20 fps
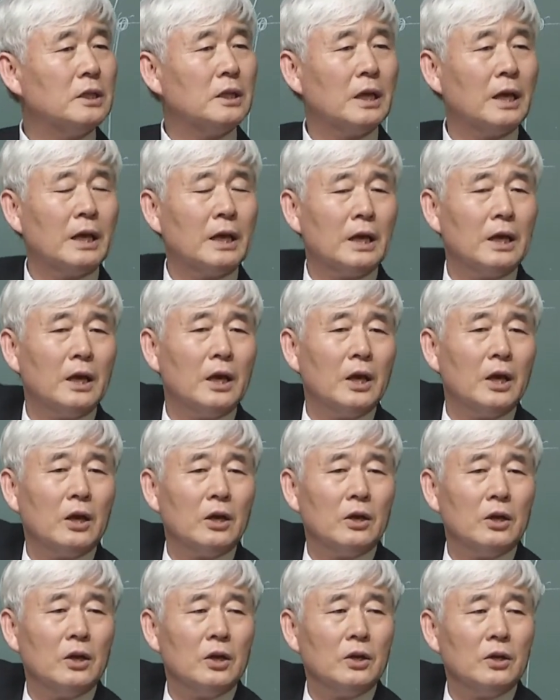like in our
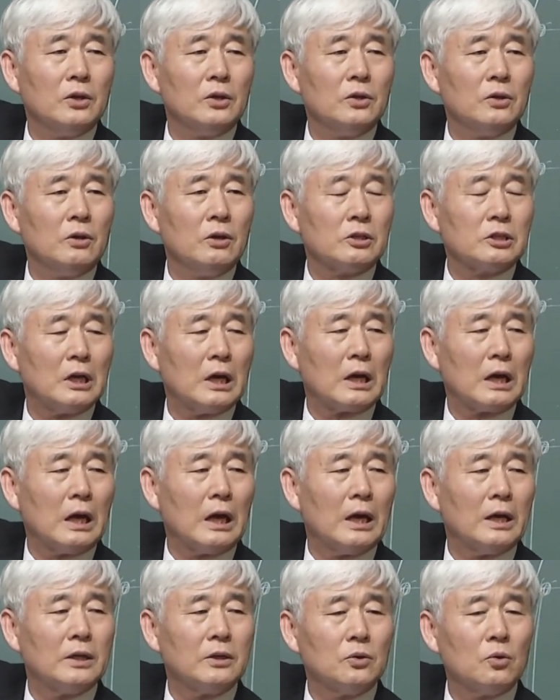example,
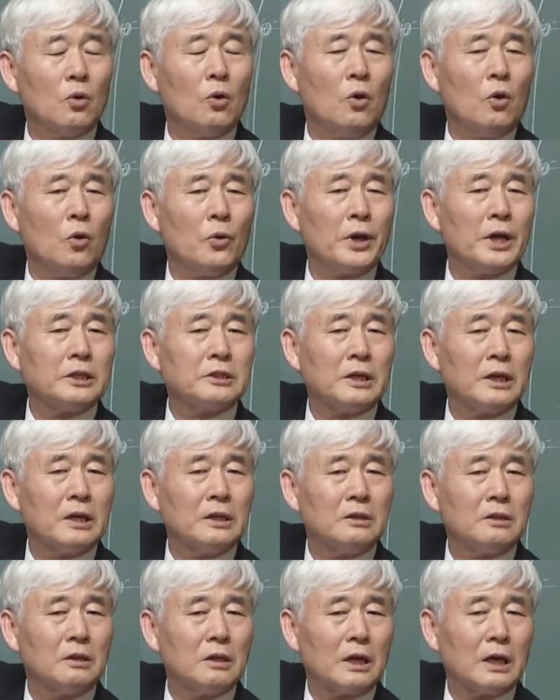it means that you
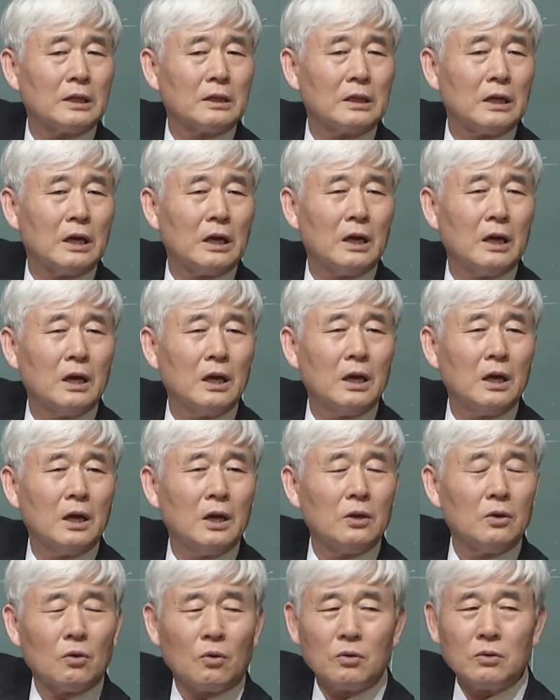don't have a cool
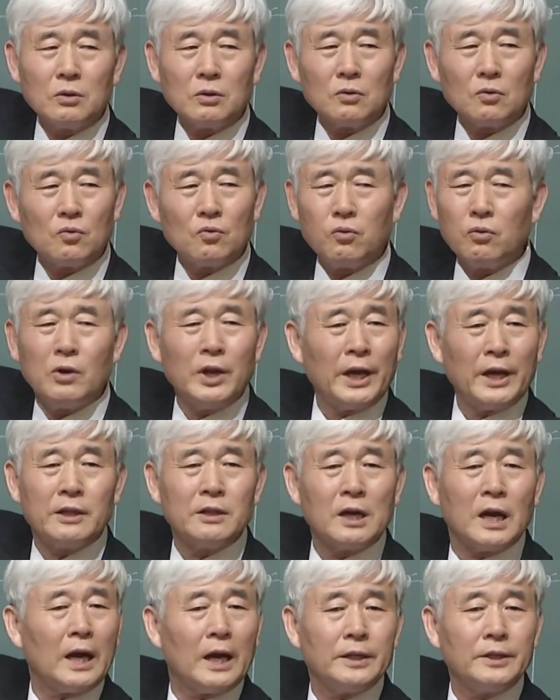head, right?
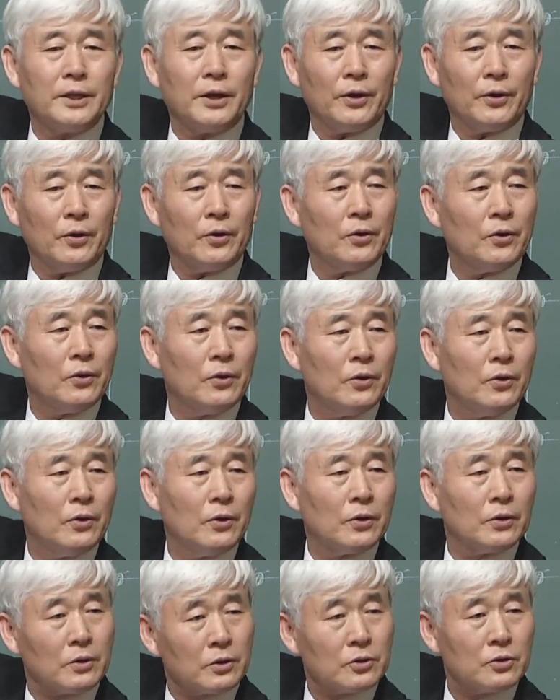
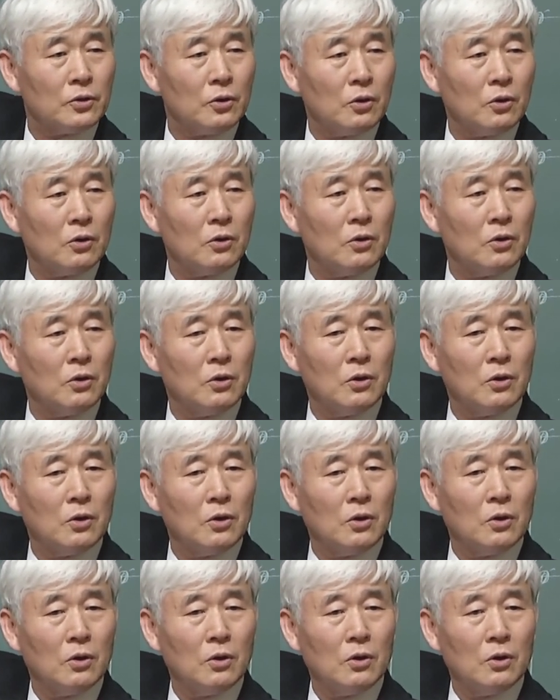Right?
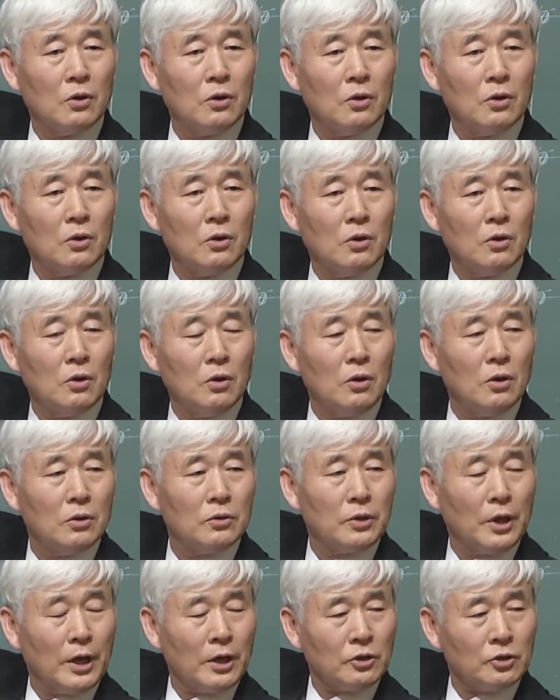
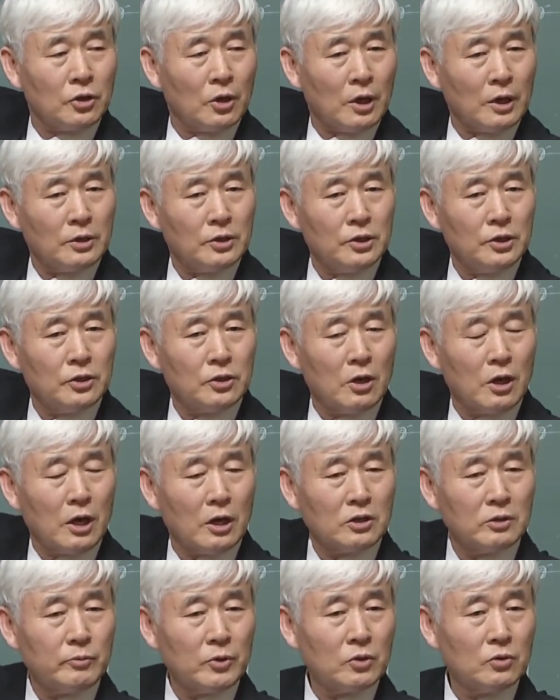Rationally thinking,
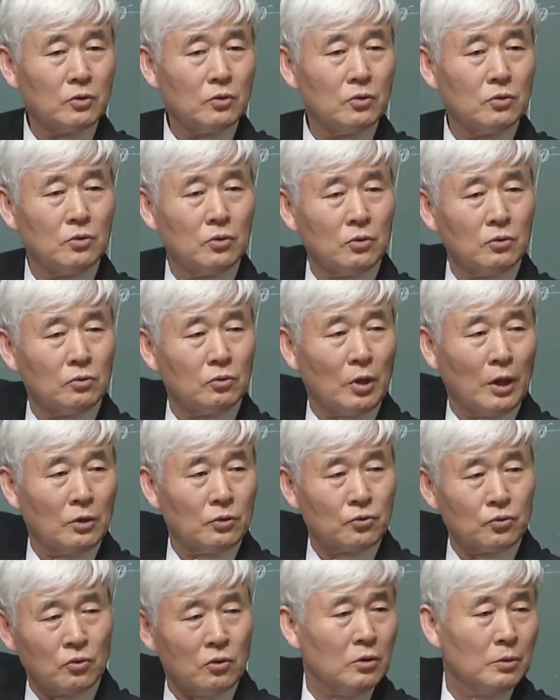you will realize
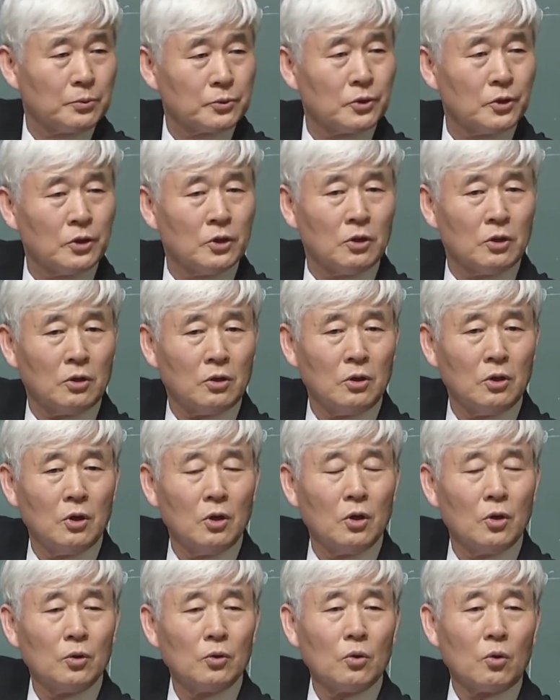that this won't
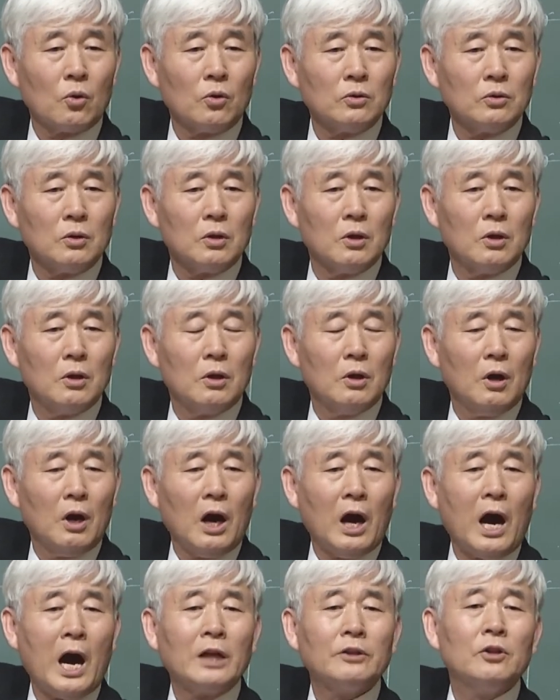work. Only
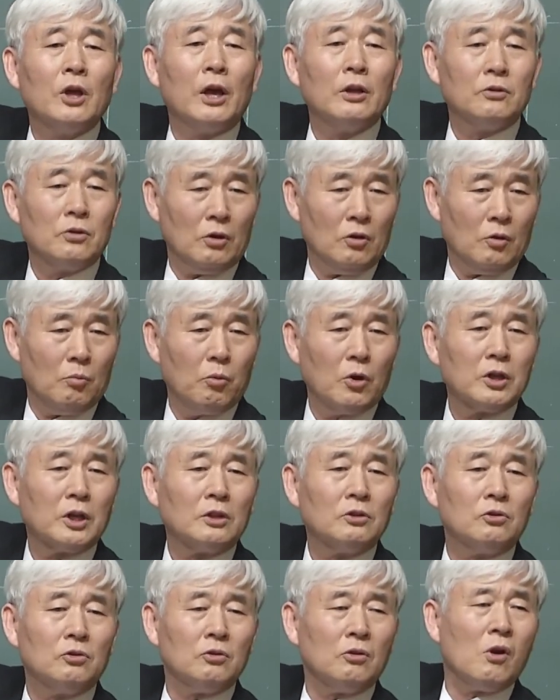people who are rash
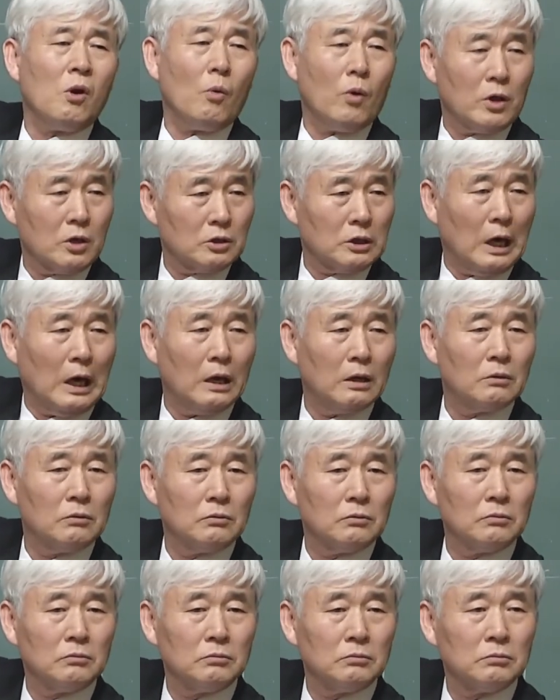and hot headed
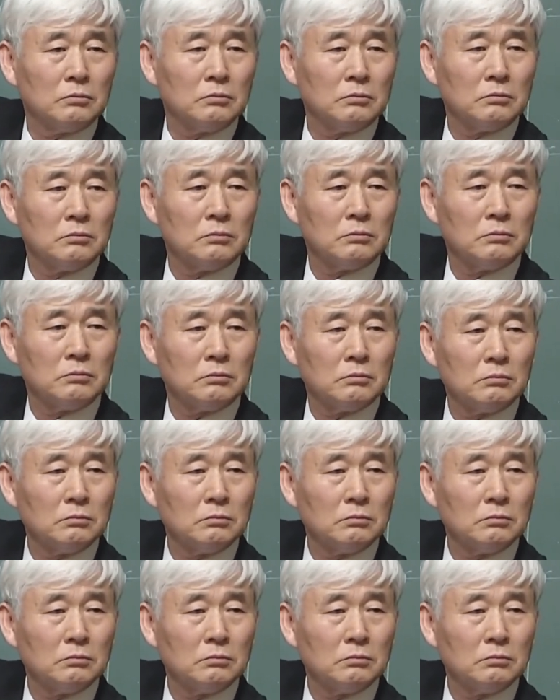would do this.